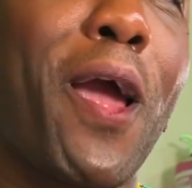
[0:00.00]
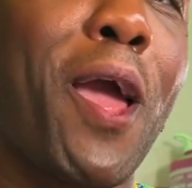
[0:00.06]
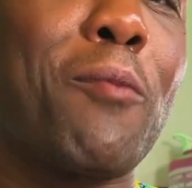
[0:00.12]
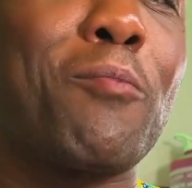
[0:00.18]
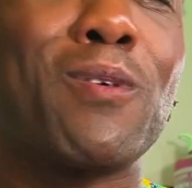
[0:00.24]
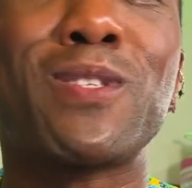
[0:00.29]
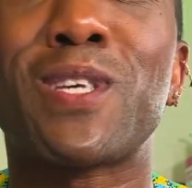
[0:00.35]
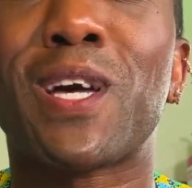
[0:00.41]

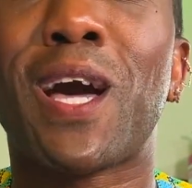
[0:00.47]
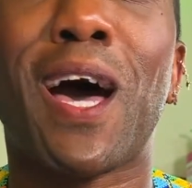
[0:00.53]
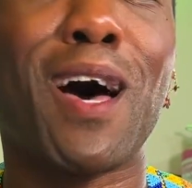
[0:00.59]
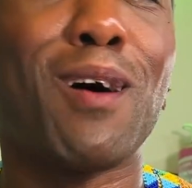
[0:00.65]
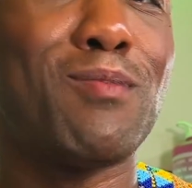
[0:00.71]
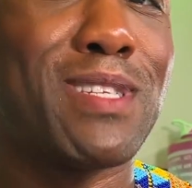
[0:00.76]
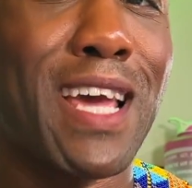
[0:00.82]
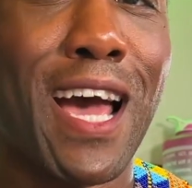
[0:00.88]
able to
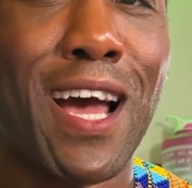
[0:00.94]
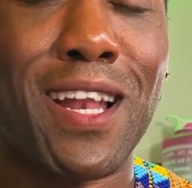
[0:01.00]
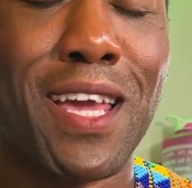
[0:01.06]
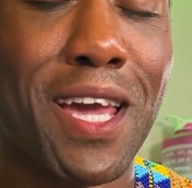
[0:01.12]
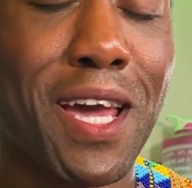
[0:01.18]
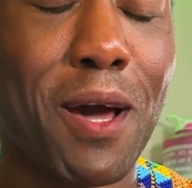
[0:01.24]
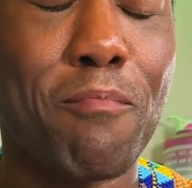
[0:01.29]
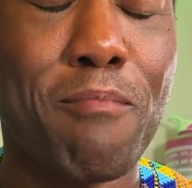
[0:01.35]
calm down
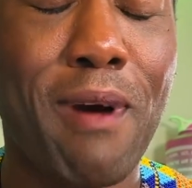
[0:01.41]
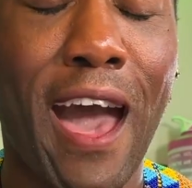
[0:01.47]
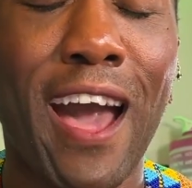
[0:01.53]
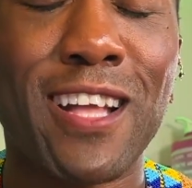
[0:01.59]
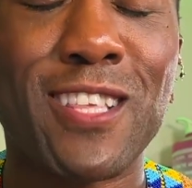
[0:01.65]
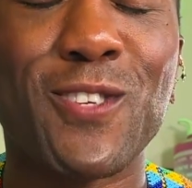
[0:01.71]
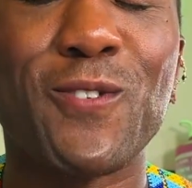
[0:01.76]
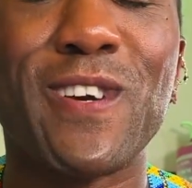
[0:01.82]
and come
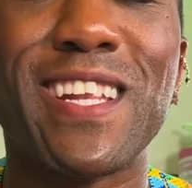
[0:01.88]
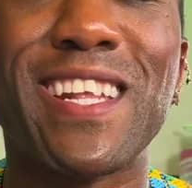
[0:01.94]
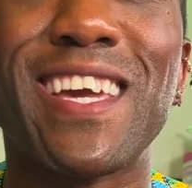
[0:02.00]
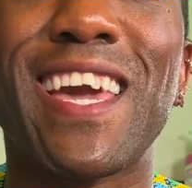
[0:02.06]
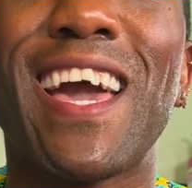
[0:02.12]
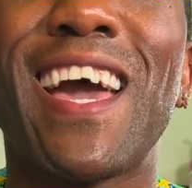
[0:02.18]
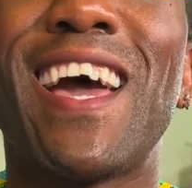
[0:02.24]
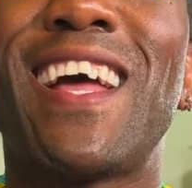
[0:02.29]
back to it
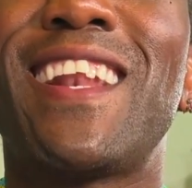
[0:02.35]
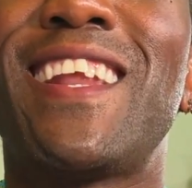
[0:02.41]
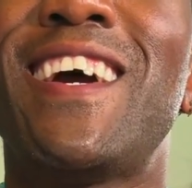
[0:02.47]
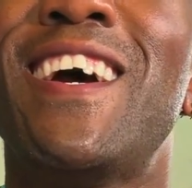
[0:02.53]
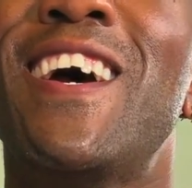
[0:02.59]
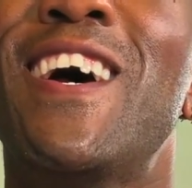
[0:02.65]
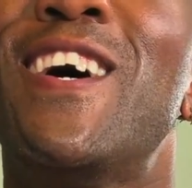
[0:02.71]
again.